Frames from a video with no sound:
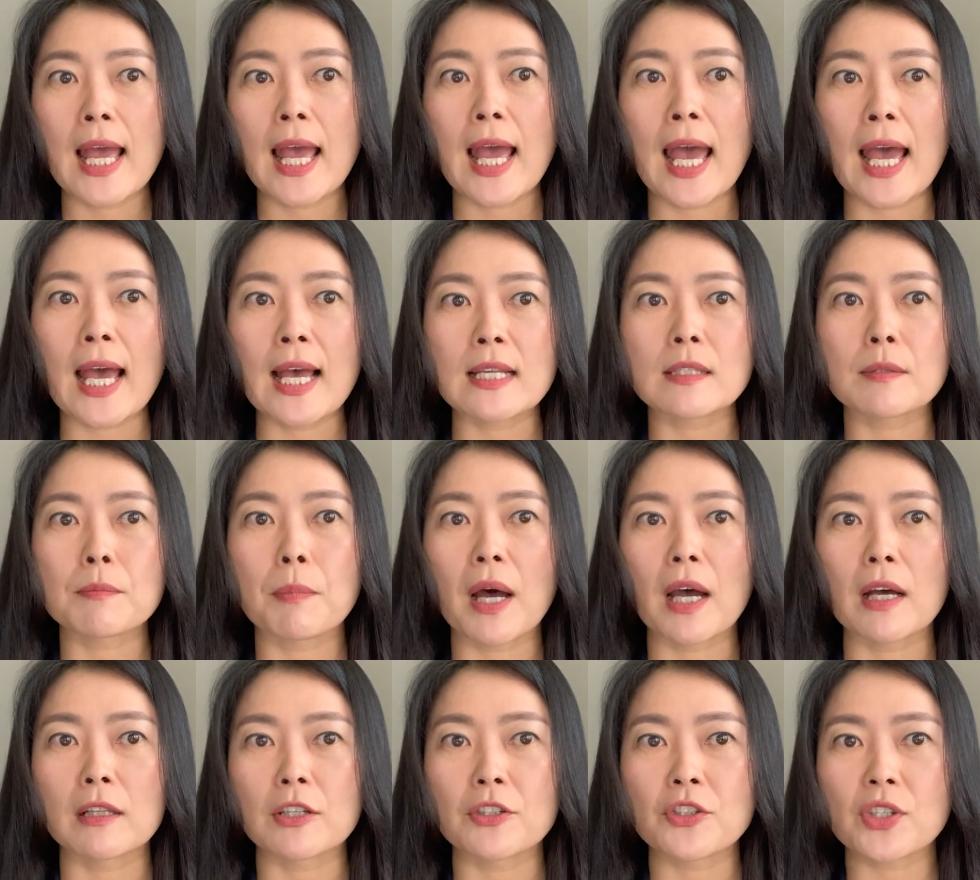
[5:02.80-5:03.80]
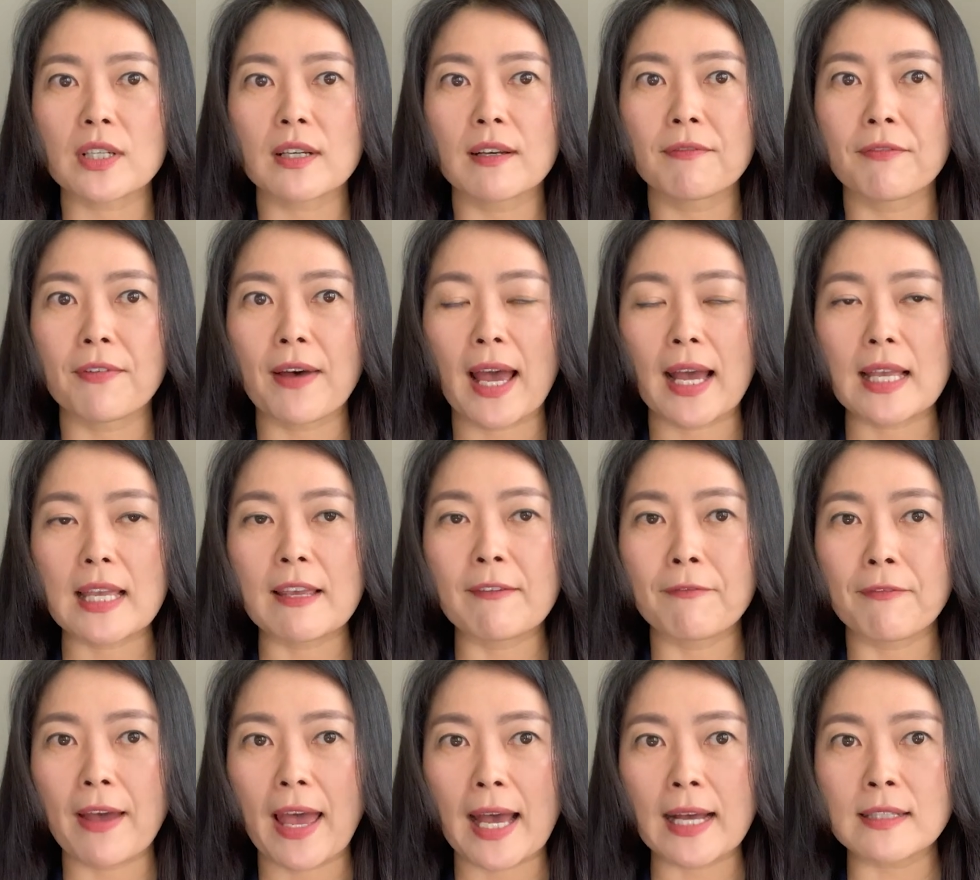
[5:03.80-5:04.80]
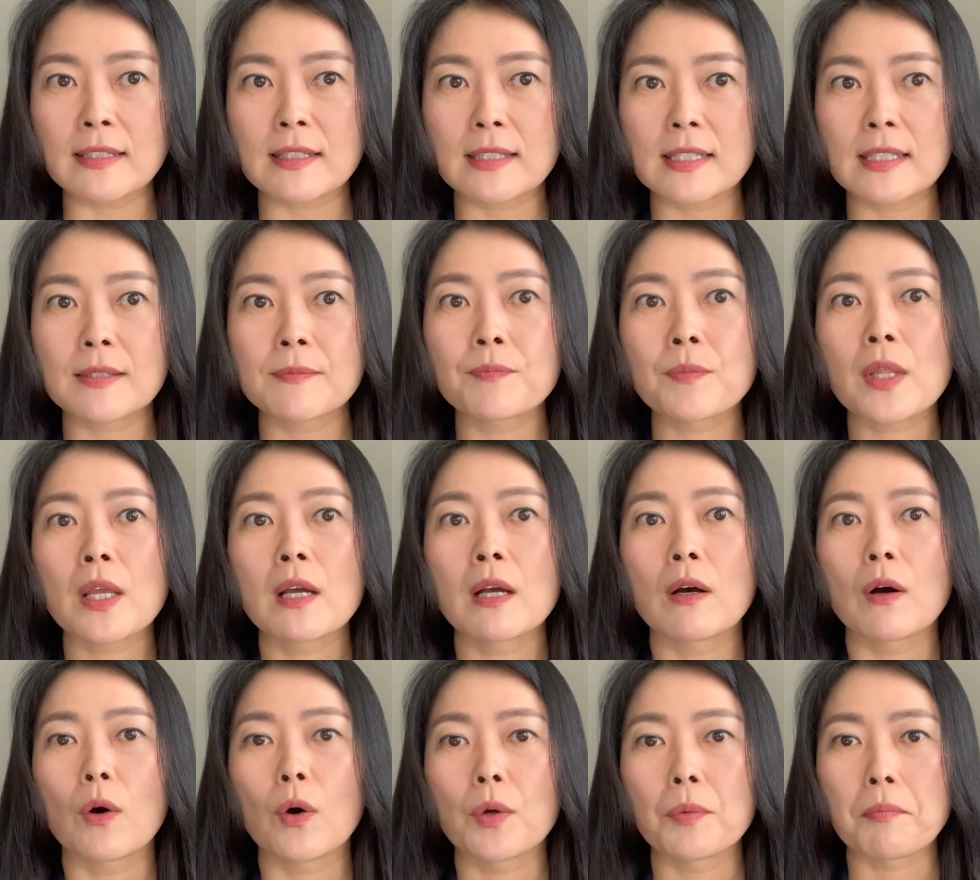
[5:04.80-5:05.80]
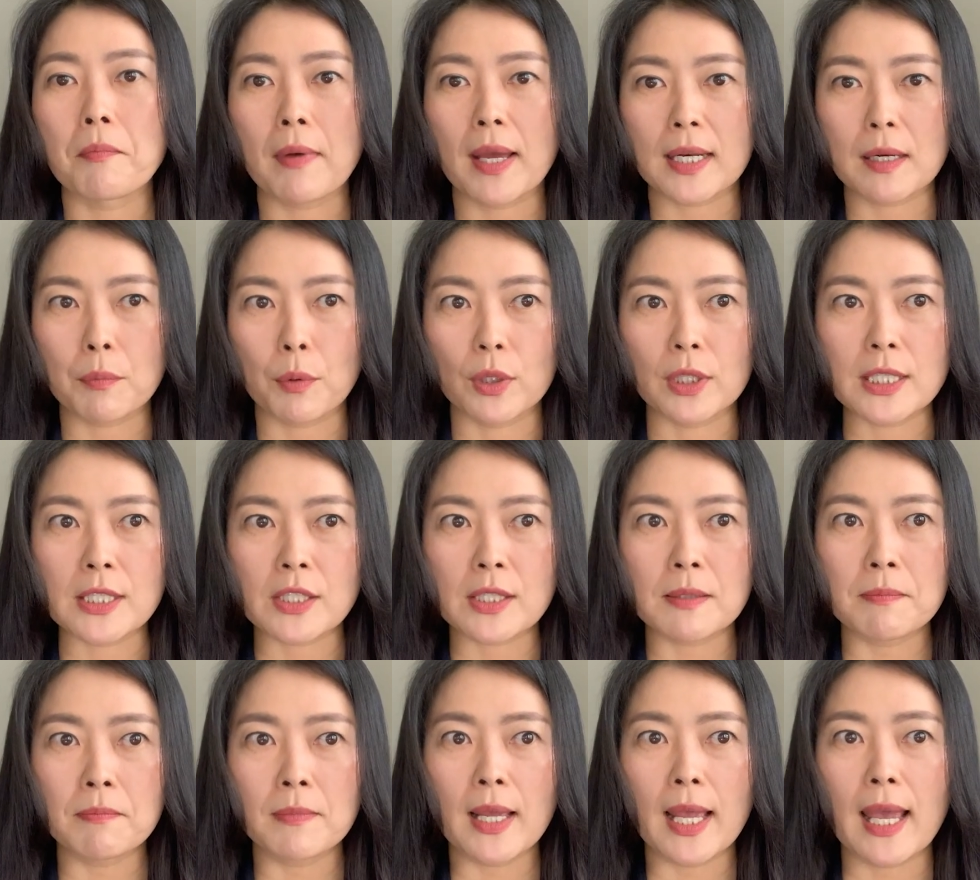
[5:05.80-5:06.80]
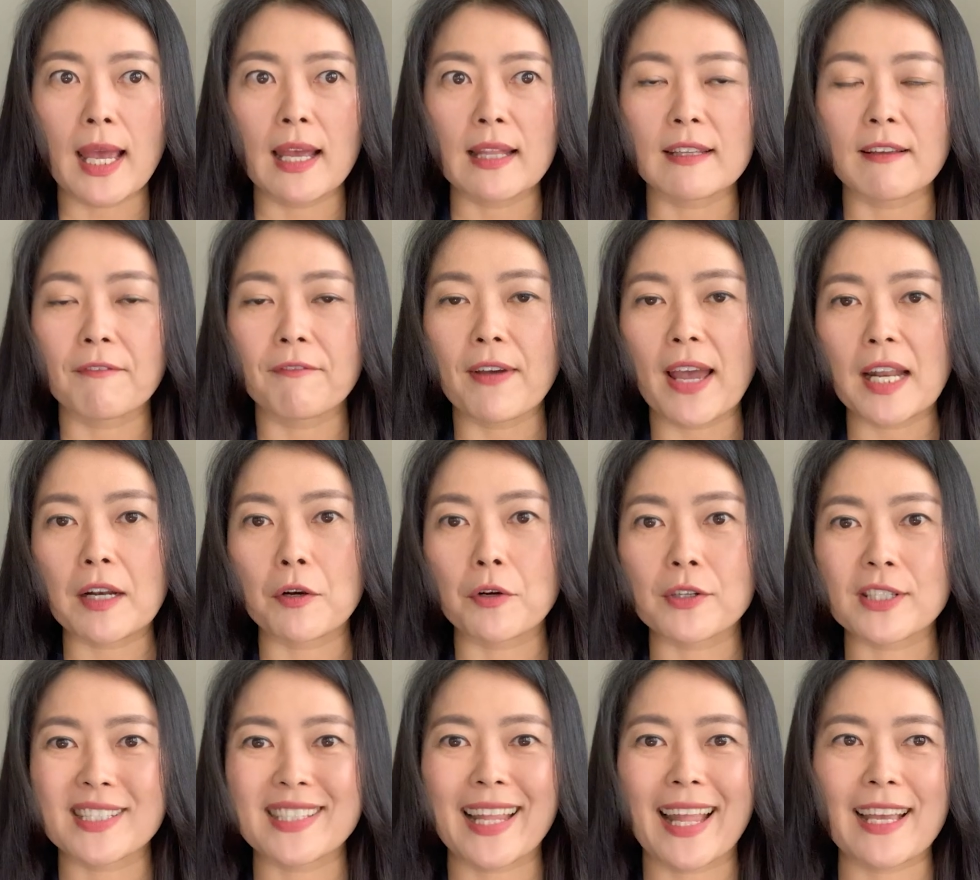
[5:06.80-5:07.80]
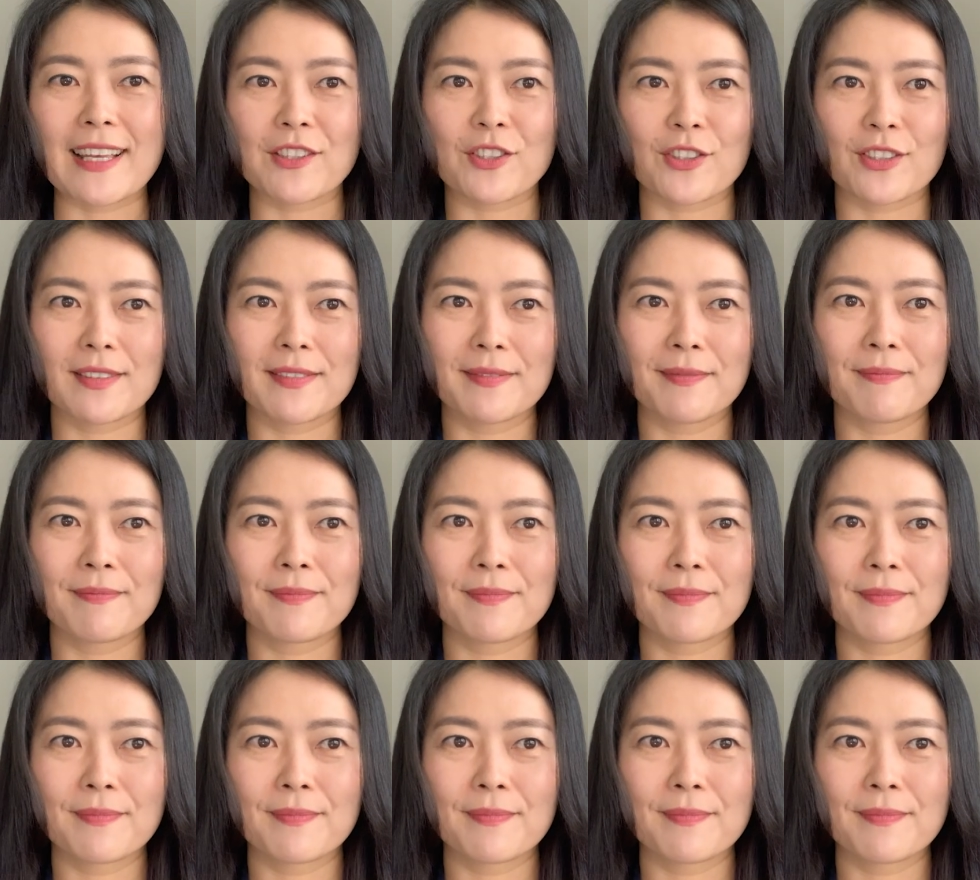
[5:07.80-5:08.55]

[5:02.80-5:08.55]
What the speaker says: has biological effects on metabolism and fat oxidation.